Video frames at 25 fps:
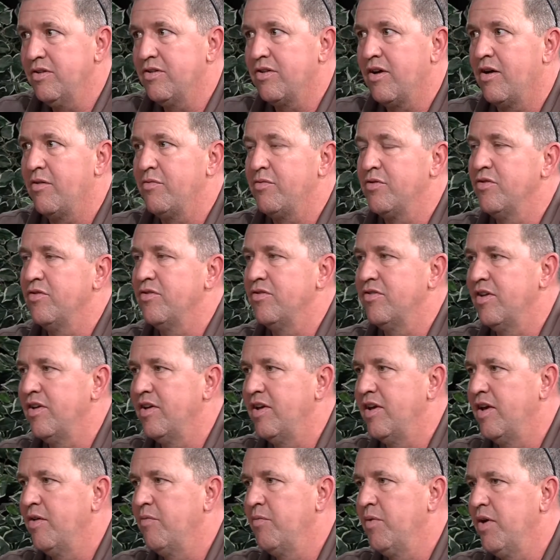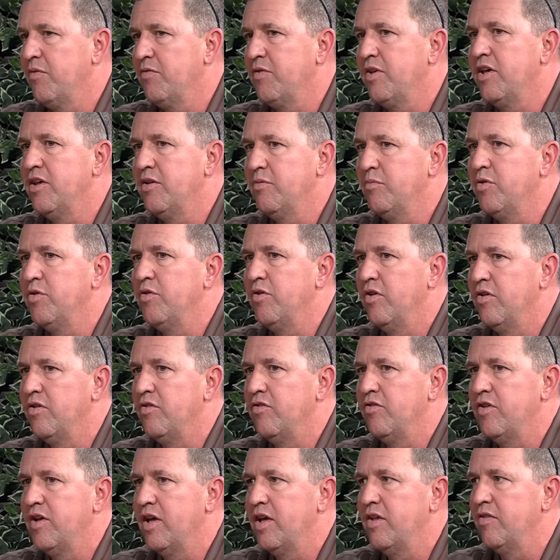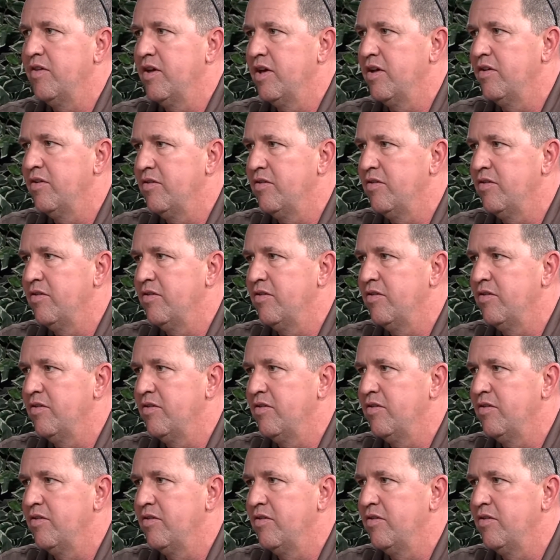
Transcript: officers, and we have to get them to understand that.